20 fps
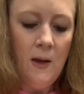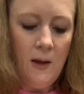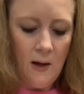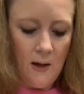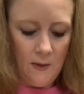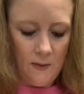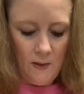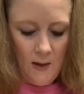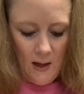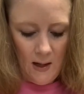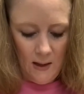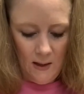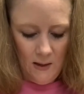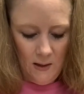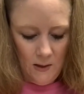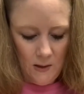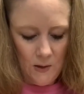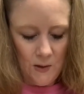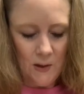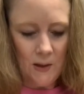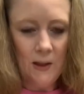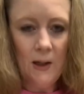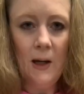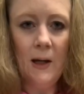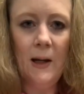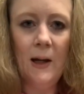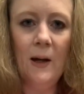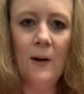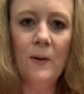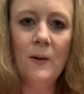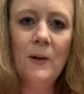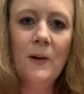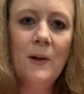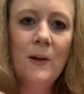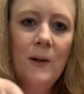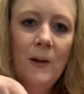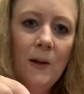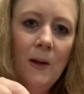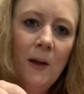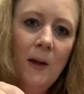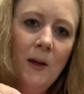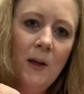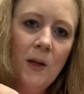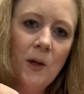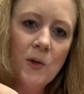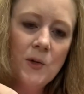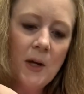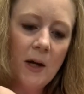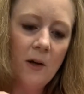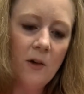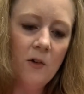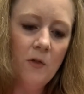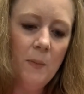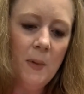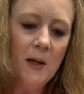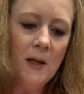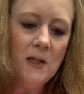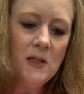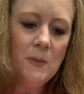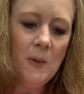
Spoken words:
And then you can cut out your decorative piece,